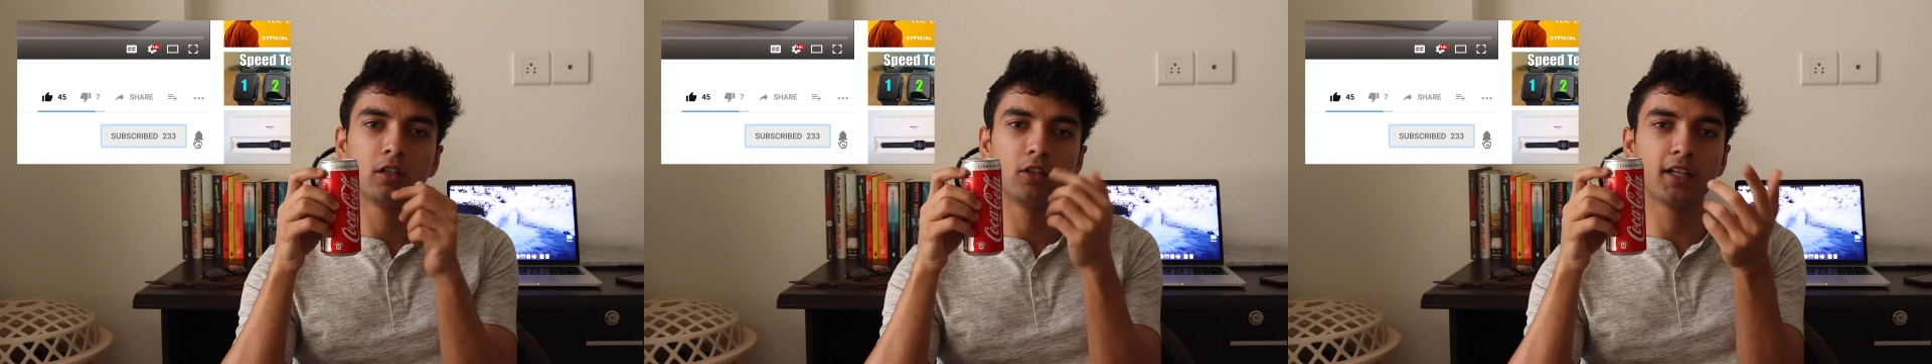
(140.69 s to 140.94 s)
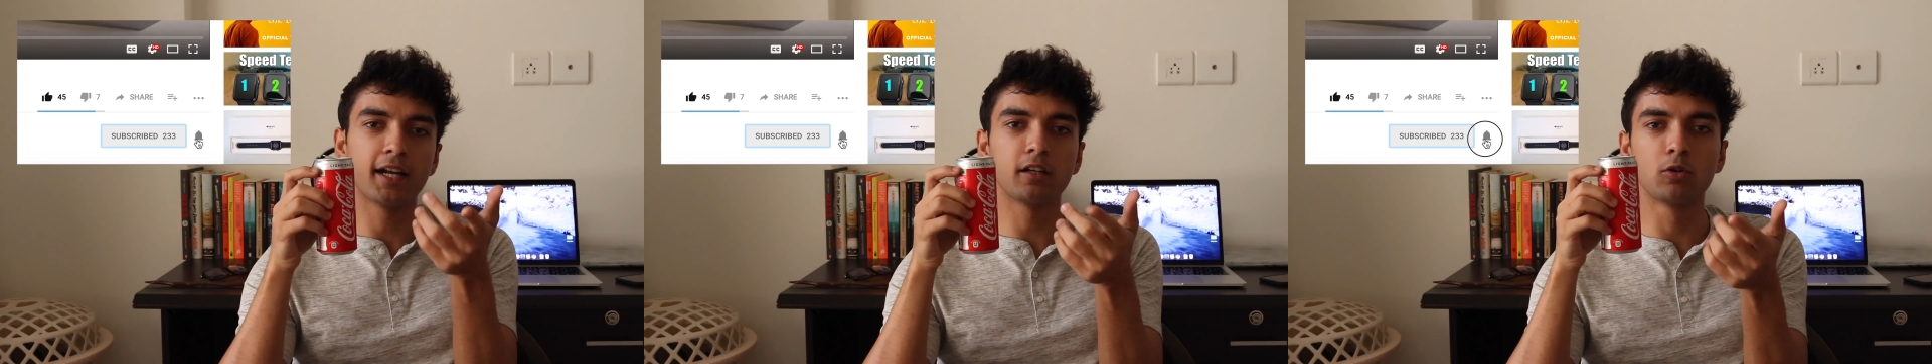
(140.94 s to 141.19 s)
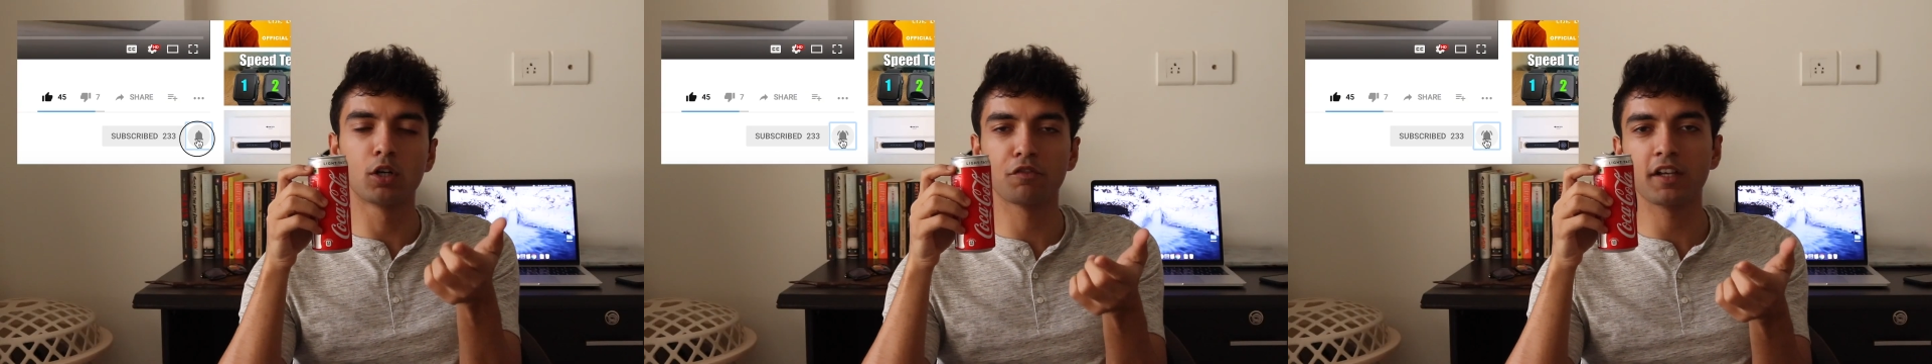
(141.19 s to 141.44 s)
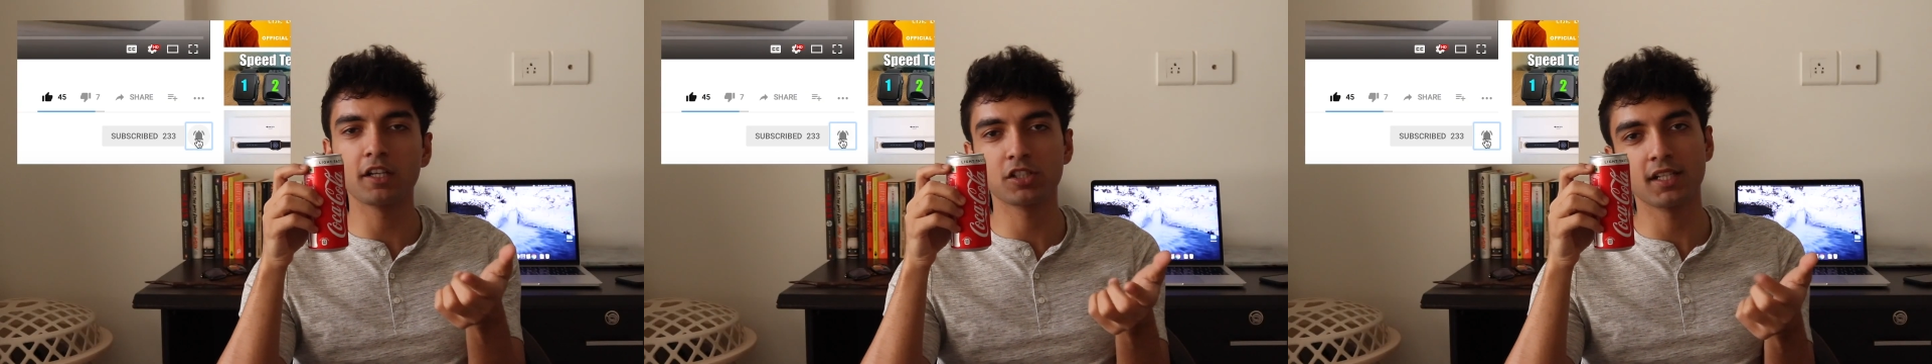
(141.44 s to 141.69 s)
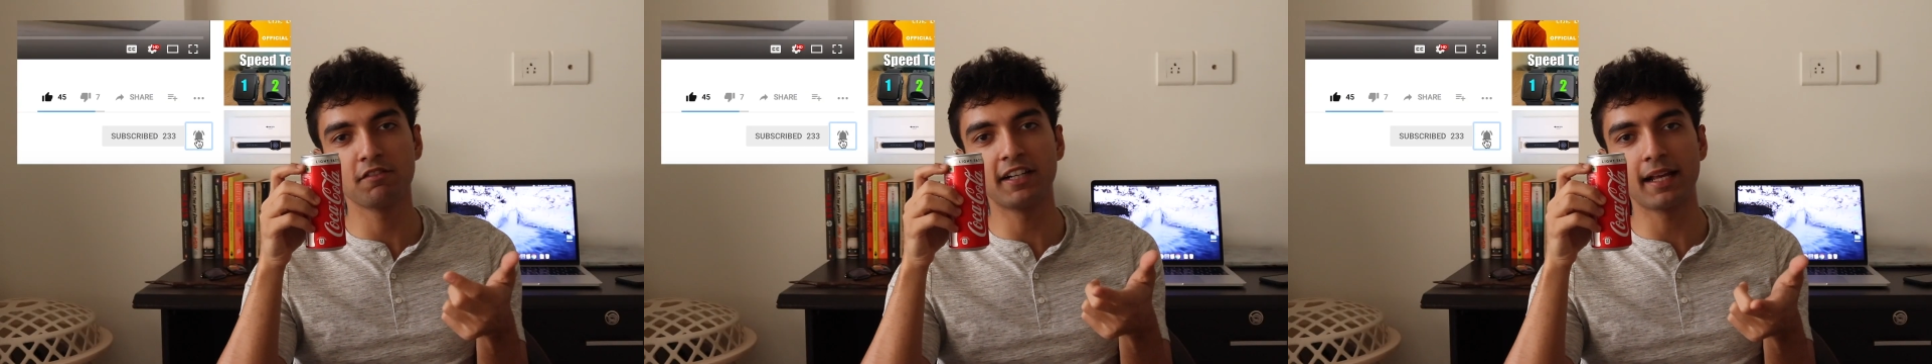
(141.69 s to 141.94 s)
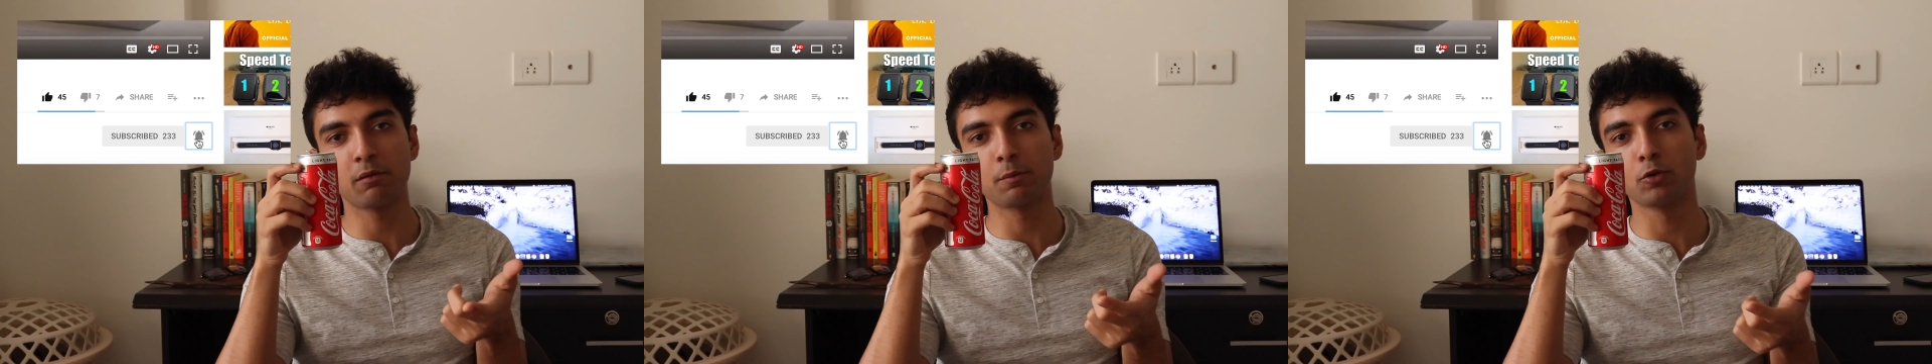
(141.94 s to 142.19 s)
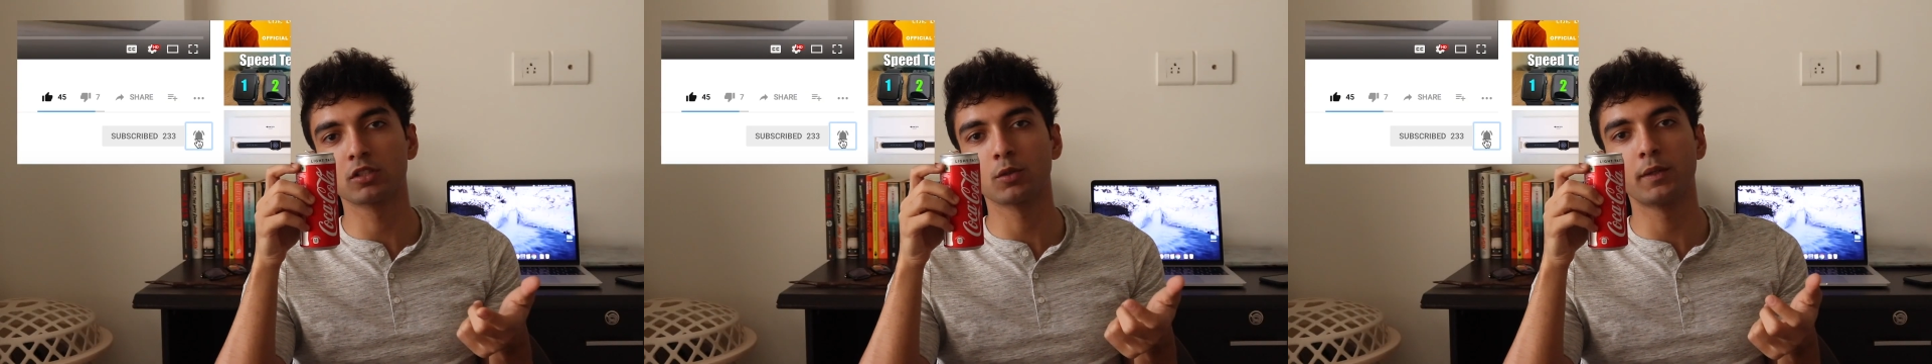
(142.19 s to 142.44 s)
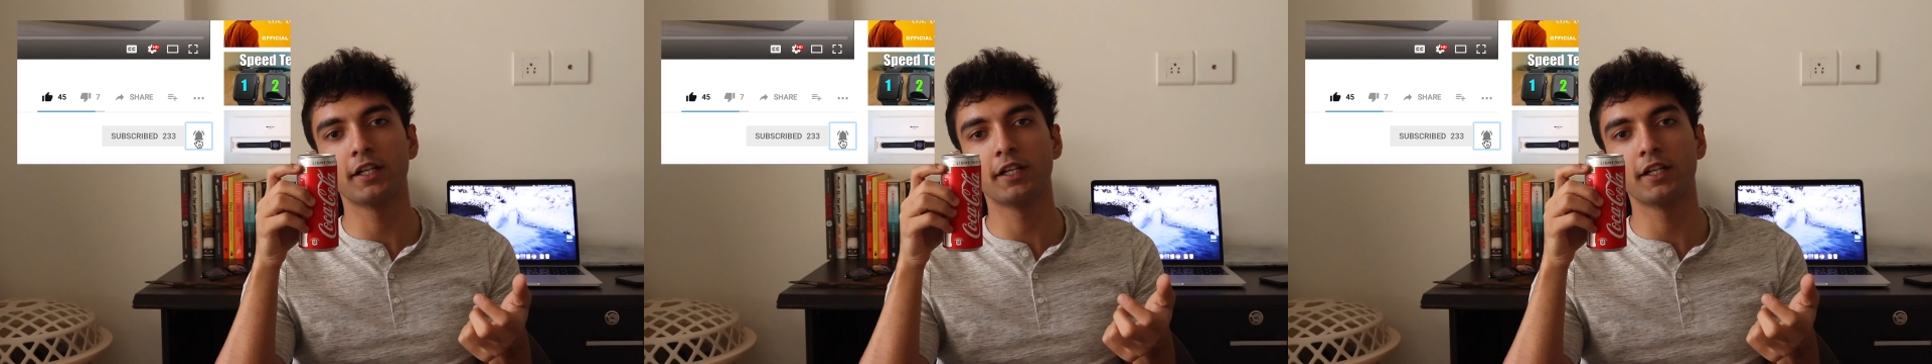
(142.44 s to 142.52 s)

You'll get a notification every time I post a